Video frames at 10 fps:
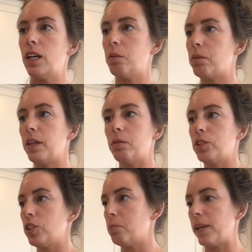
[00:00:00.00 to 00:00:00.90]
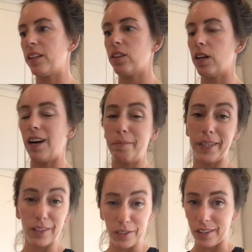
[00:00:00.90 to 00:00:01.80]
I probably would just make I
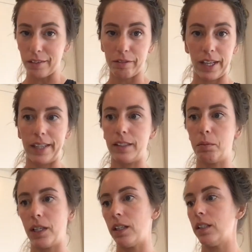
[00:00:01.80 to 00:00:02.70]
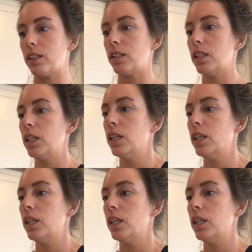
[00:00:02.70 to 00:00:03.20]
make those on the fly, to be honest.